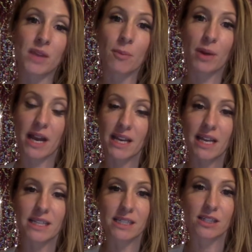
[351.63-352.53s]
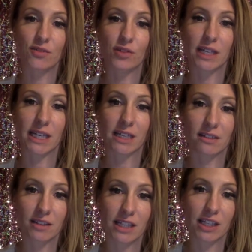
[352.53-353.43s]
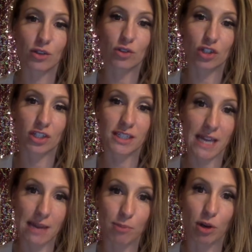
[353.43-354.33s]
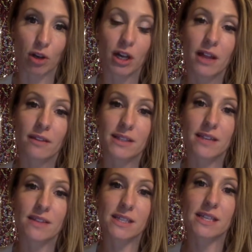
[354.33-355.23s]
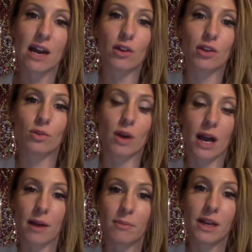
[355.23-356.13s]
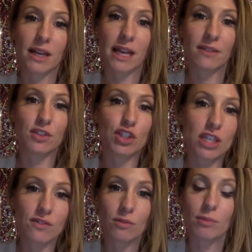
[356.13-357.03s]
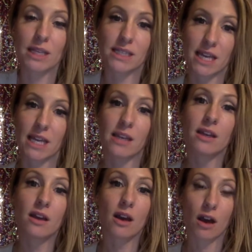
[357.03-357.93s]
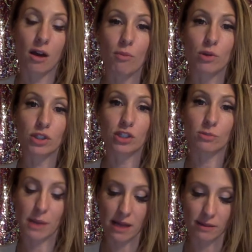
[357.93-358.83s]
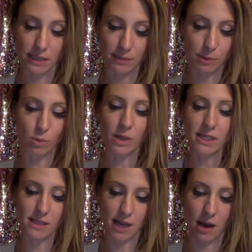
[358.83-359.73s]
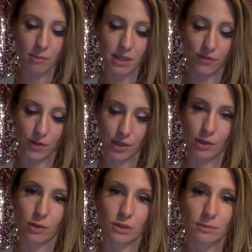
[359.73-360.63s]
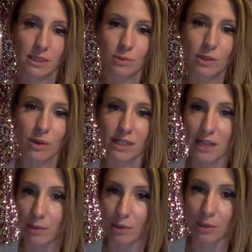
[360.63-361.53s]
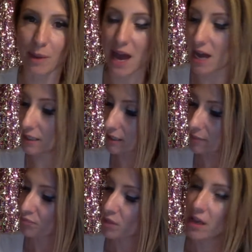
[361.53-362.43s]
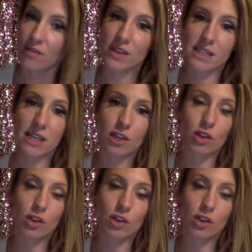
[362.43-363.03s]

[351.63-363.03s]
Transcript: But any ideas of rekindling, you should table. They say this is how you um, kind of achieve and maintain emotional balance. But what is coming for you? Because we don't want to talk about the past. They say, you